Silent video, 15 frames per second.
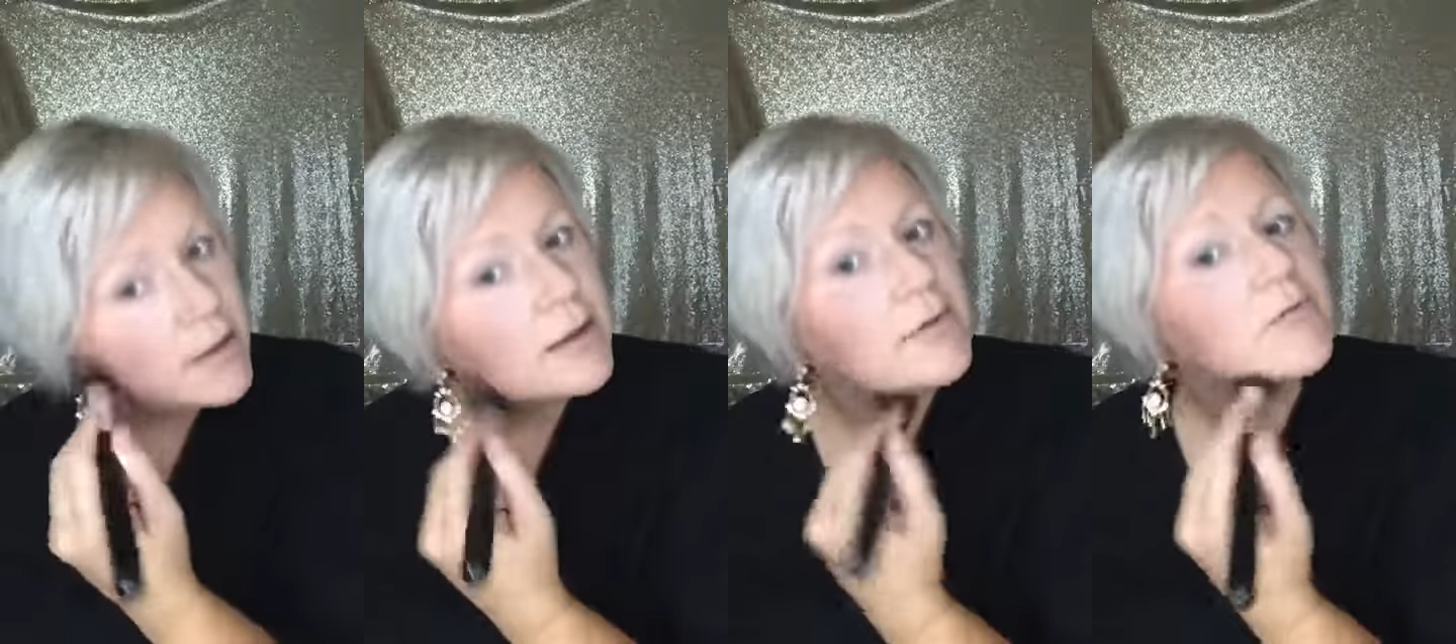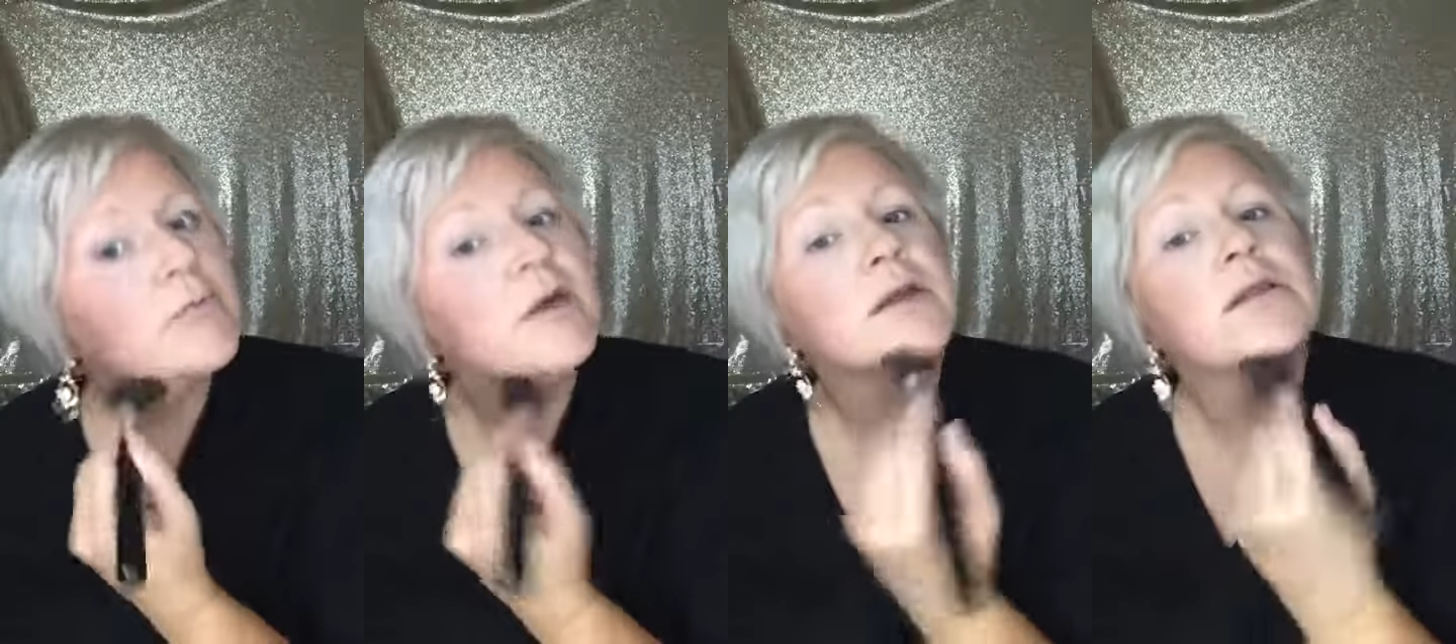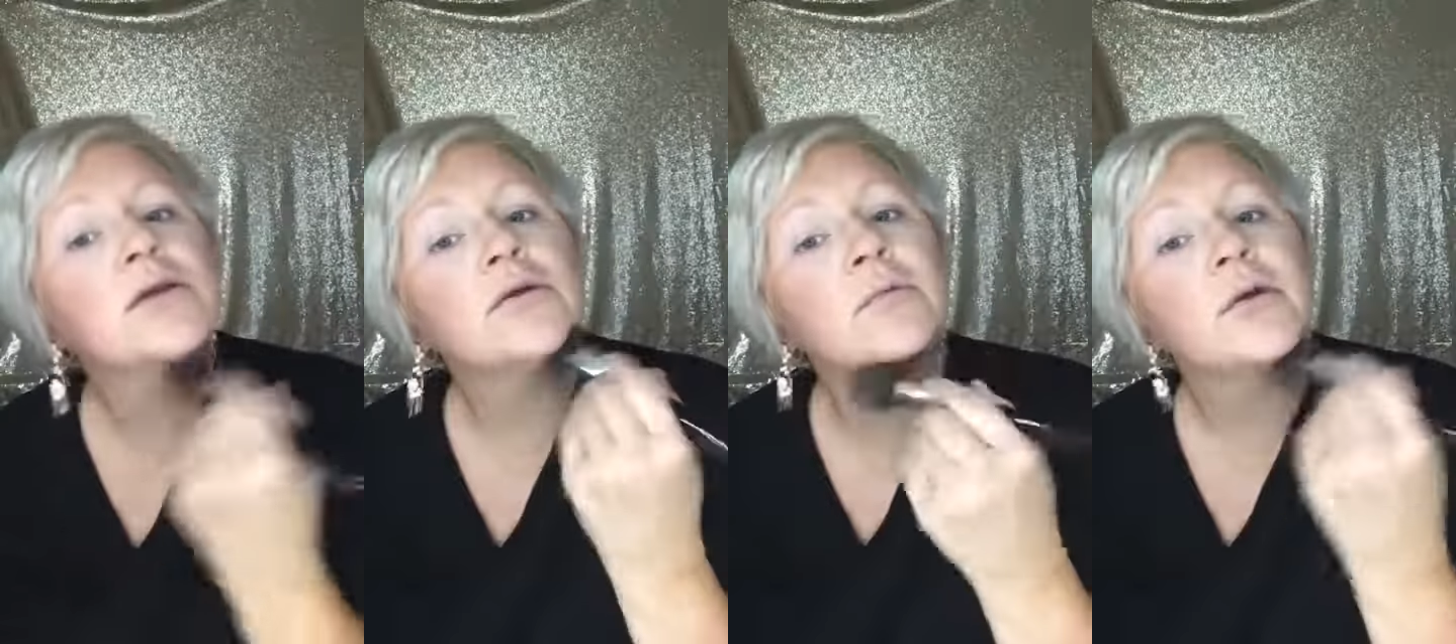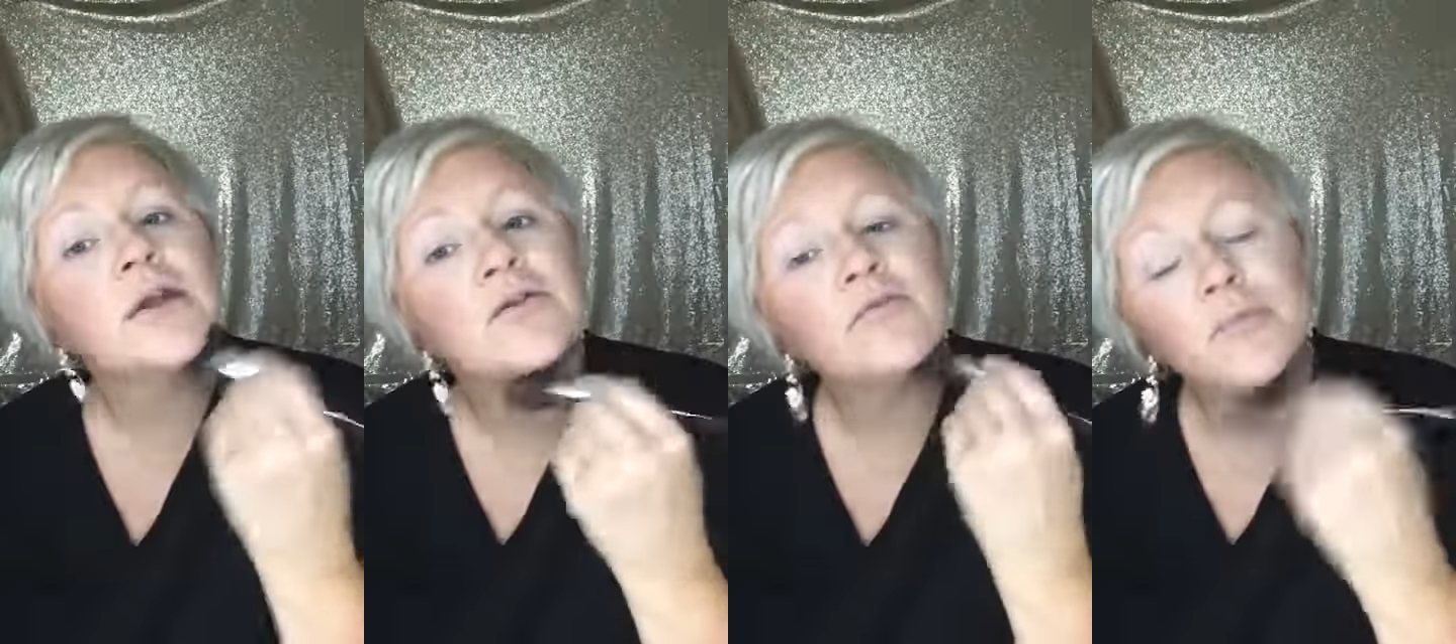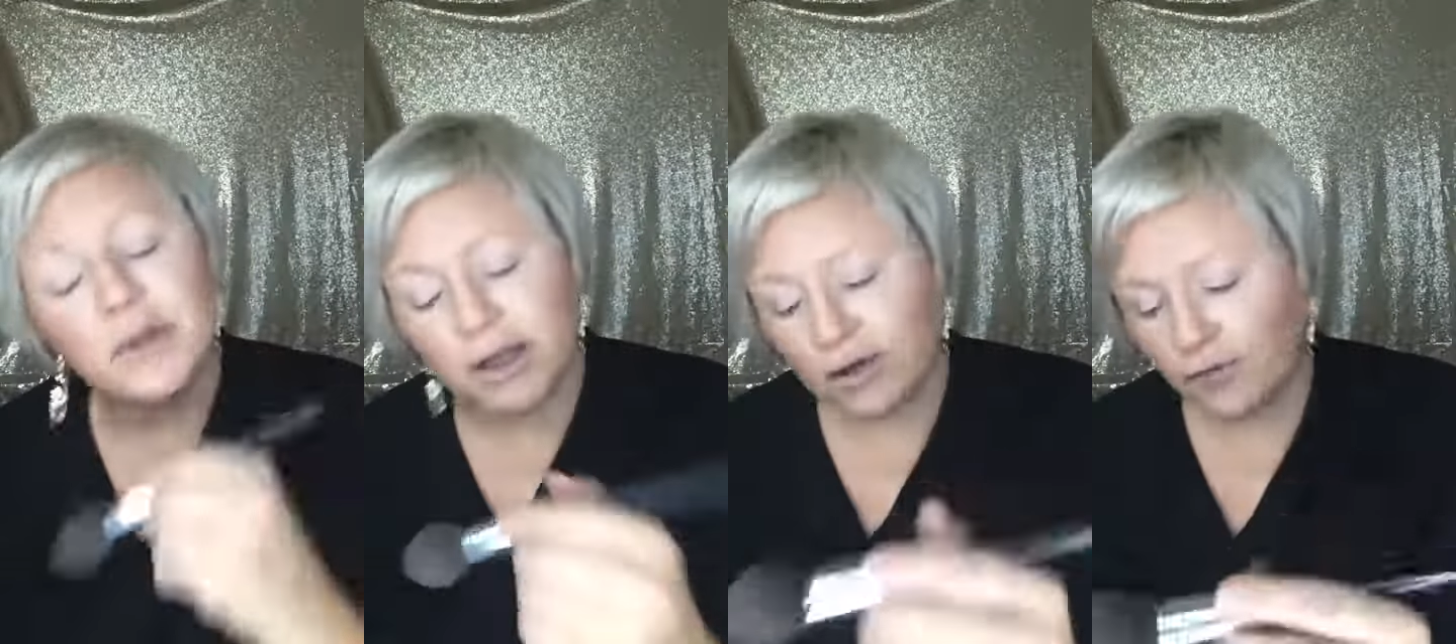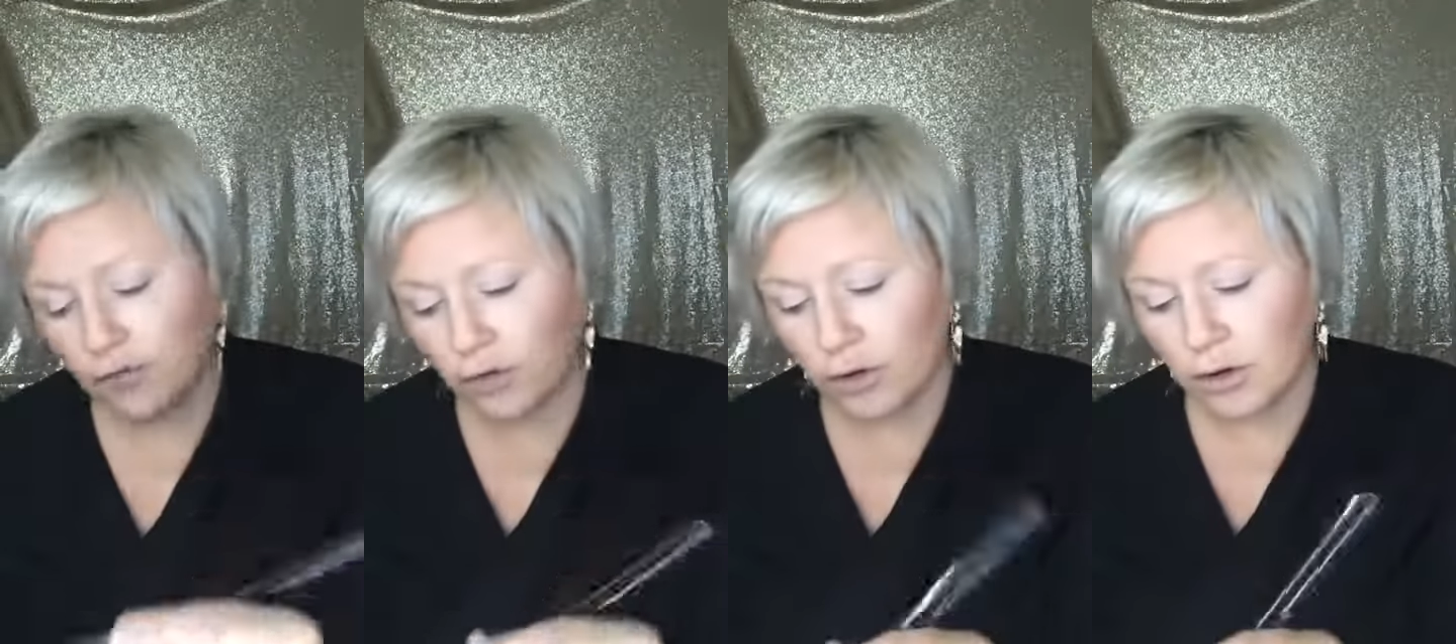give me a little bit of
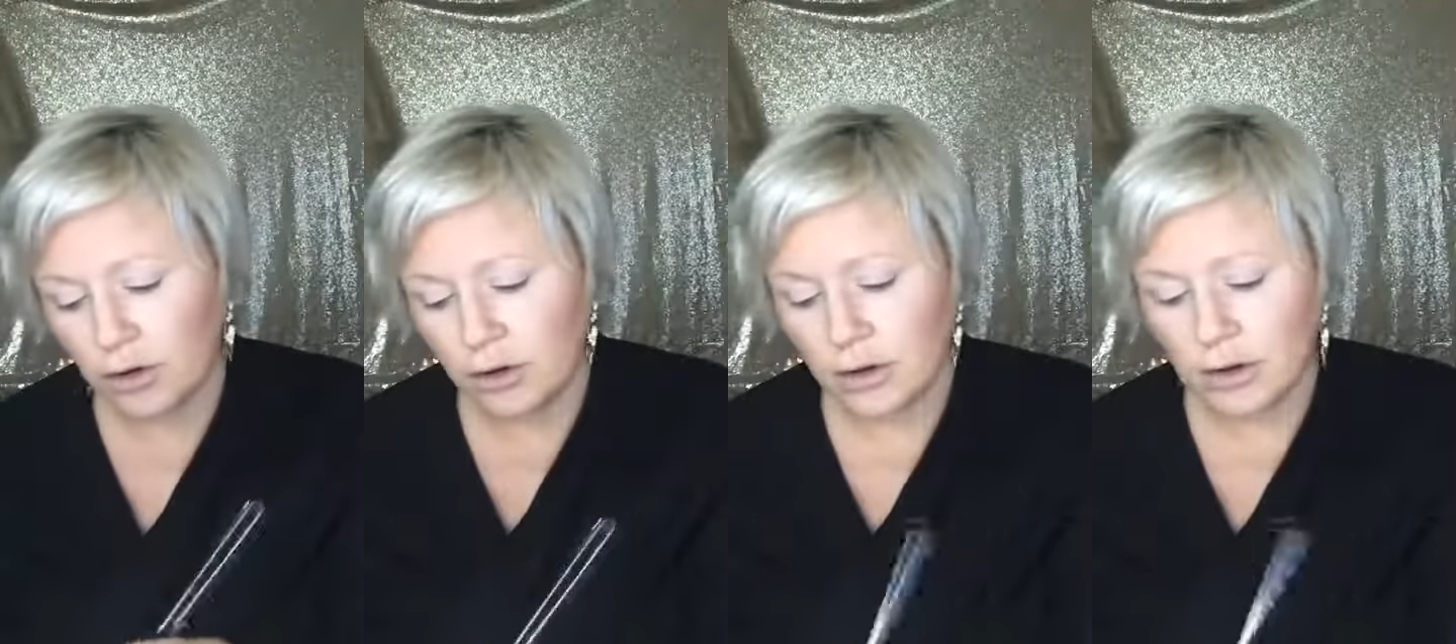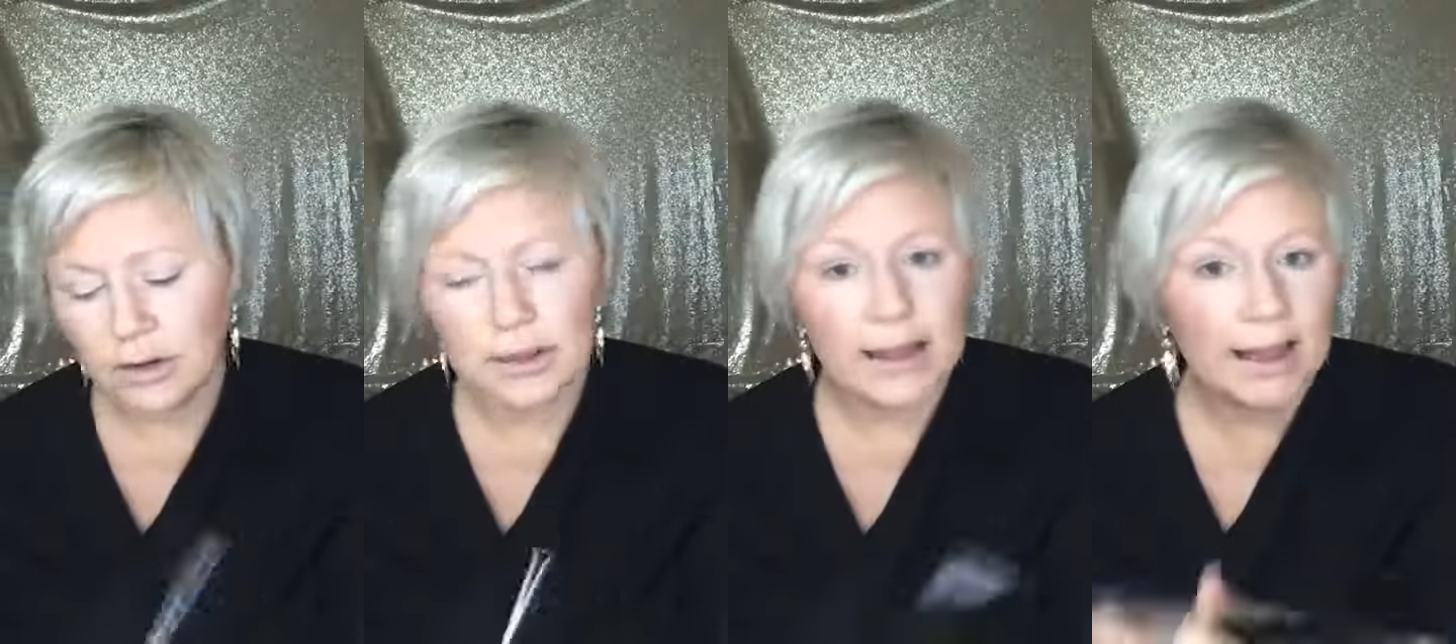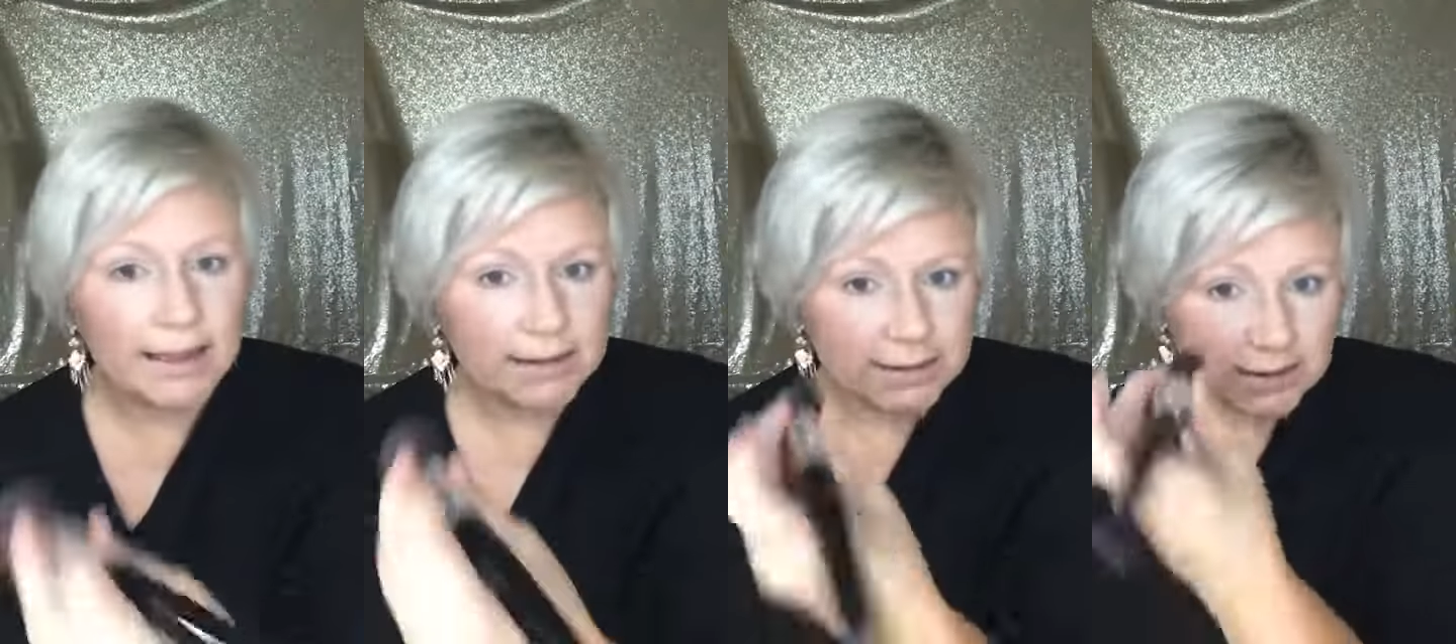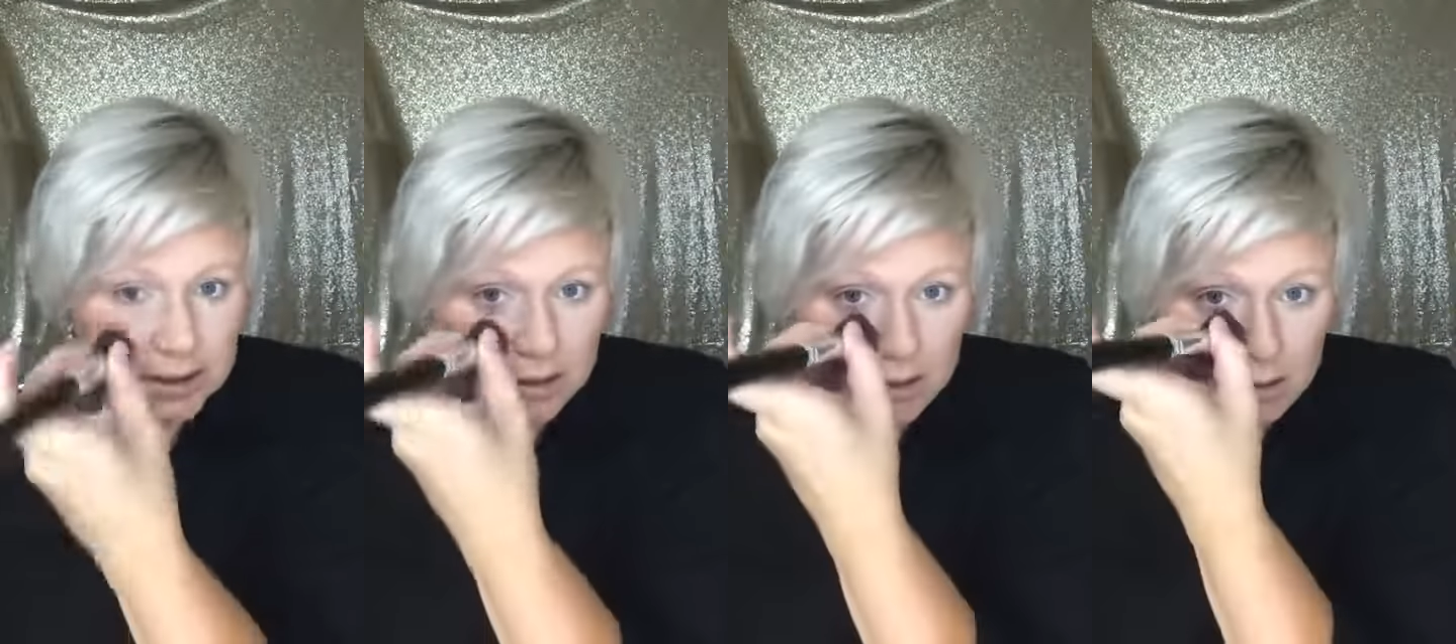playful light